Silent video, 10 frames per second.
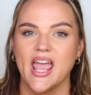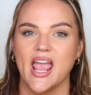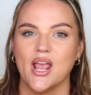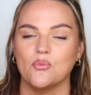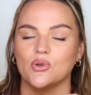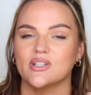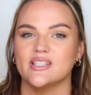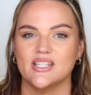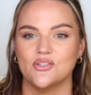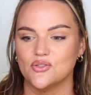and will
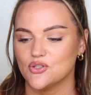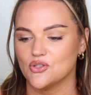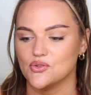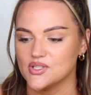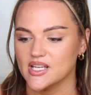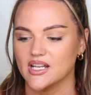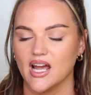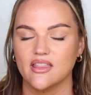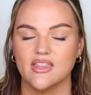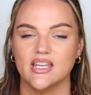continue to use it.
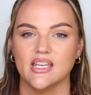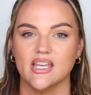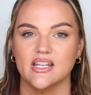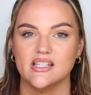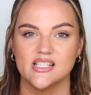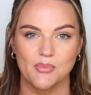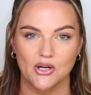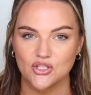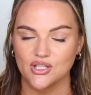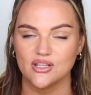I think it
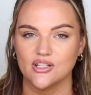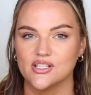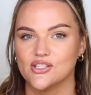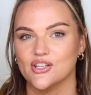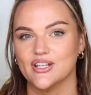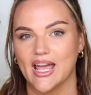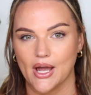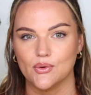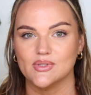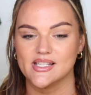especially looks good
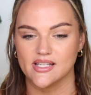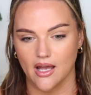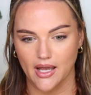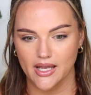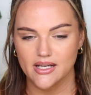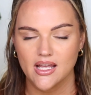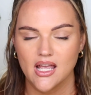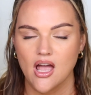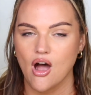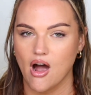outside.
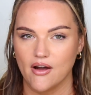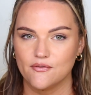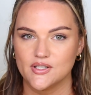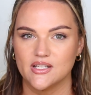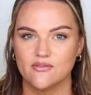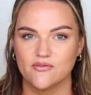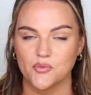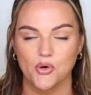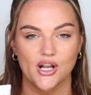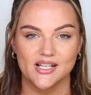Often for
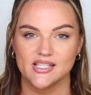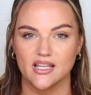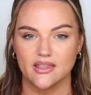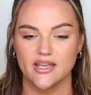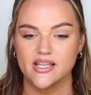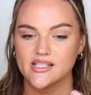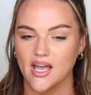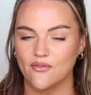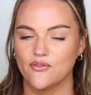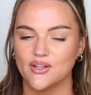products like this,
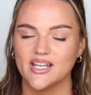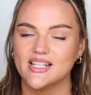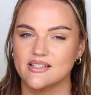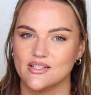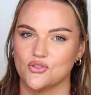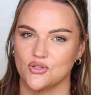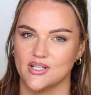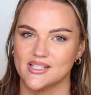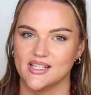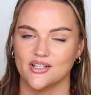I feel like it doesn't
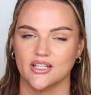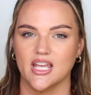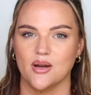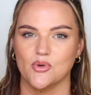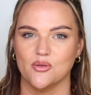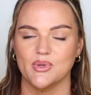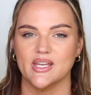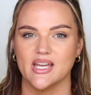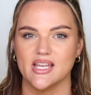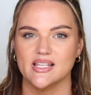translate on camera
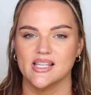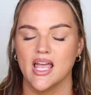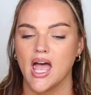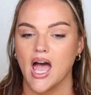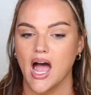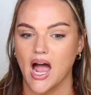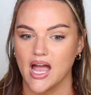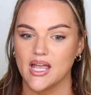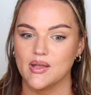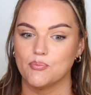because
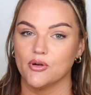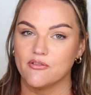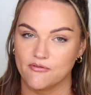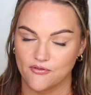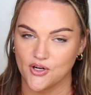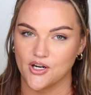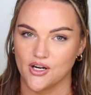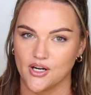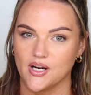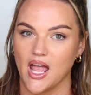I
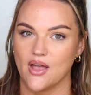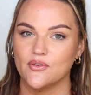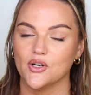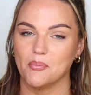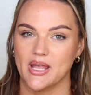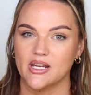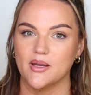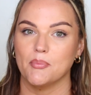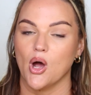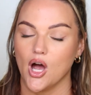prefer heavier
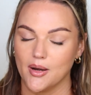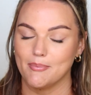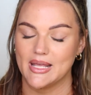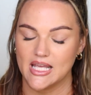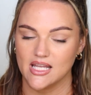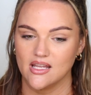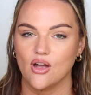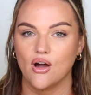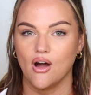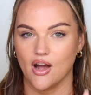makeup on me
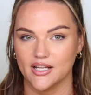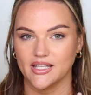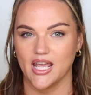on